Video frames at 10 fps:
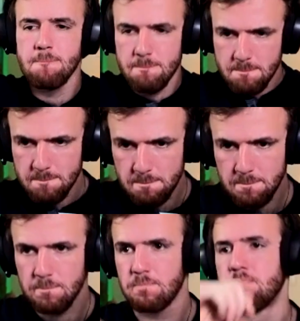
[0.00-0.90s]
Take the
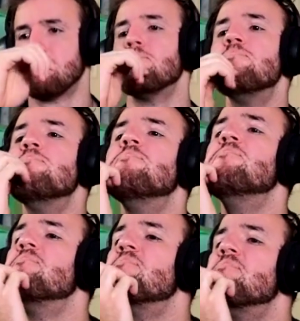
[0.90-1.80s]
club's
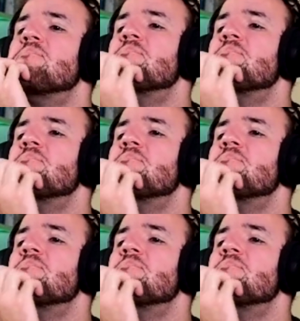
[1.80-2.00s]
atmosphere